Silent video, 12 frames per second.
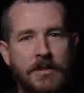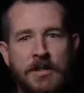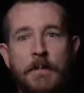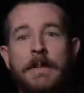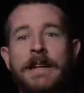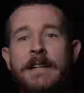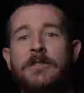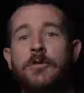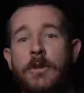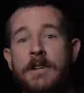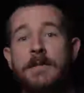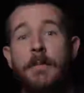Submitted
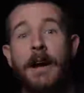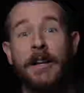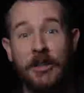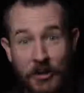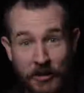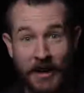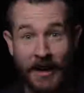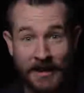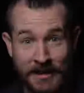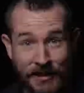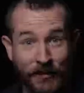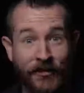to us by you
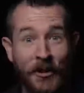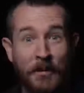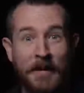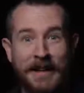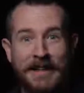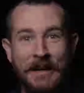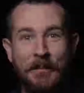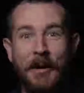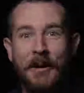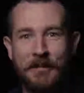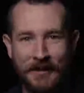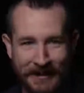guys, the filmmaking
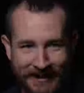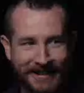public.